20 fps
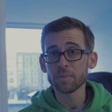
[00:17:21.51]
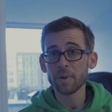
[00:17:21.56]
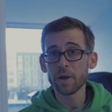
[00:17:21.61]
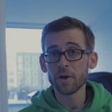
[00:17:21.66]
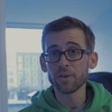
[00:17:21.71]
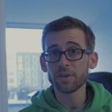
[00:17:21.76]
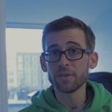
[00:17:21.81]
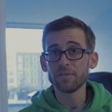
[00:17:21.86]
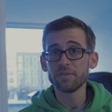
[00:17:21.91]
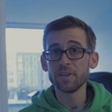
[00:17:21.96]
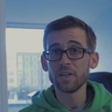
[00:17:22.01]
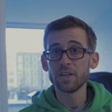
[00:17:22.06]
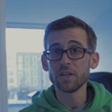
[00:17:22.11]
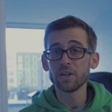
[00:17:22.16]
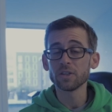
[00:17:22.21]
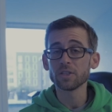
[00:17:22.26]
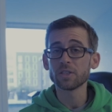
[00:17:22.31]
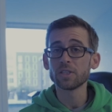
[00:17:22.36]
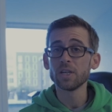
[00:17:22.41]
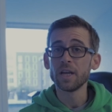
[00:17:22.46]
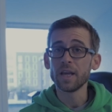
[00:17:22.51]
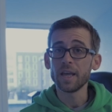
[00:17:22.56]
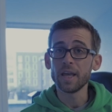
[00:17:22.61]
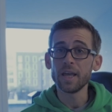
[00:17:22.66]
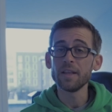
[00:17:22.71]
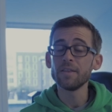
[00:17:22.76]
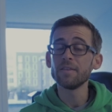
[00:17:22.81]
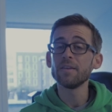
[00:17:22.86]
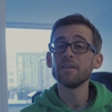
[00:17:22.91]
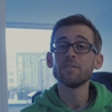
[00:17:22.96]
my other videos
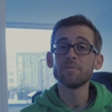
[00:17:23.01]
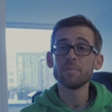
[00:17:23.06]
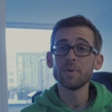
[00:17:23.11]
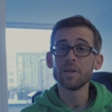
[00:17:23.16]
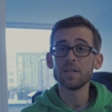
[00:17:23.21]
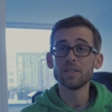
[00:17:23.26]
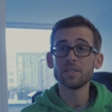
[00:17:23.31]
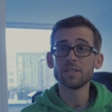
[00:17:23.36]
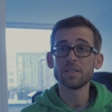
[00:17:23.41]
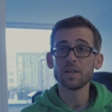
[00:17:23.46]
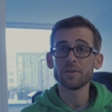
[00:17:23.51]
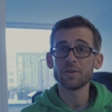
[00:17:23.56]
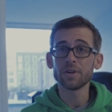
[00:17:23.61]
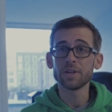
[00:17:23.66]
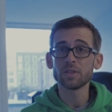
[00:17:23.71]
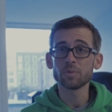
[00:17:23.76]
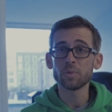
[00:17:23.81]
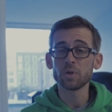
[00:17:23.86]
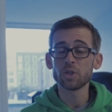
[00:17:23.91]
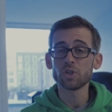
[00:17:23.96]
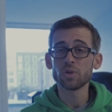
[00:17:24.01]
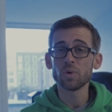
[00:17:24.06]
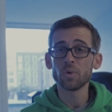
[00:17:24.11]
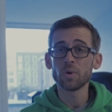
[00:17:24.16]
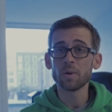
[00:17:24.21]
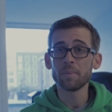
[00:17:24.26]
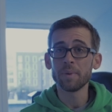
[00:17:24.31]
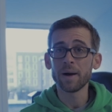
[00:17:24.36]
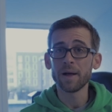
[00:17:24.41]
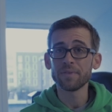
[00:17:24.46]
in this mini-series which
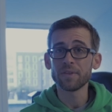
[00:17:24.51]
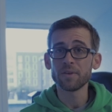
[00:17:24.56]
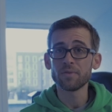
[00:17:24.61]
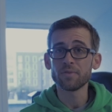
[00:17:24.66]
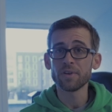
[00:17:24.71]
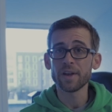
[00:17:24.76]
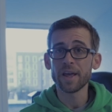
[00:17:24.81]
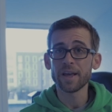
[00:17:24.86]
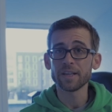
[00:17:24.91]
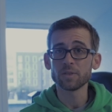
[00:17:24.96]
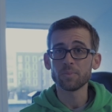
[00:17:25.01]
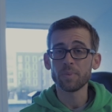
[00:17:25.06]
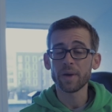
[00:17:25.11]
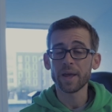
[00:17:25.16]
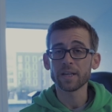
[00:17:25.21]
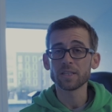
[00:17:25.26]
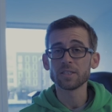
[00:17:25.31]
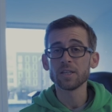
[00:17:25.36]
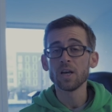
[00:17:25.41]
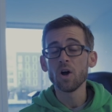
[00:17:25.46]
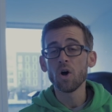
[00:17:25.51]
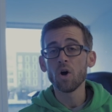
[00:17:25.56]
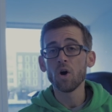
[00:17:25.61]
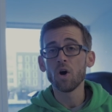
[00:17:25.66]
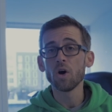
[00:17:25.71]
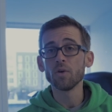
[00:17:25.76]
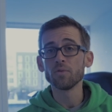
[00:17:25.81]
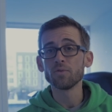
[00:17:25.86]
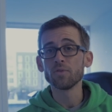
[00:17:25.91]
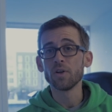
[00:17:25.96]
talk about different aspects
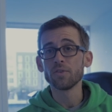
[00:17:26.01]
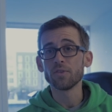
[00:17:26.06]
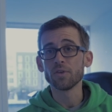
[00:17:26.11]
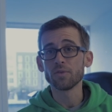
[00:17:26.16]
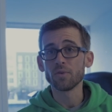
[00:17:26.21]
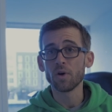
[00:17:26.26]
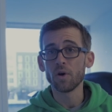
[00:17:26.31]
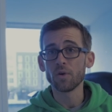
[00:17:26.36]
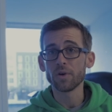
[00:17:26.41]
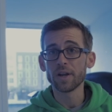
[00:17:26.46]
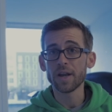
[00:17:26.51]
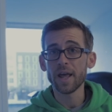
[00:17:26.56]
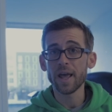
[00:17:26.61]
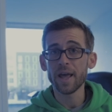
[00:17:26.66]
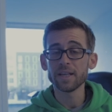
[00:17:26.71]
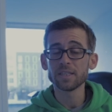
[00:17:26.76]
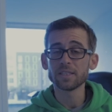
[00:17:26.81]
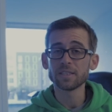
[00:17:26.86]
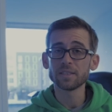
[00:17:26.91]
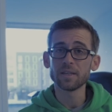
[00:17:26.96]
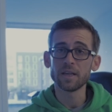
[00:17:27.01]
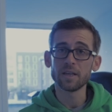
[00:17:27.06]
of the Ronin-S,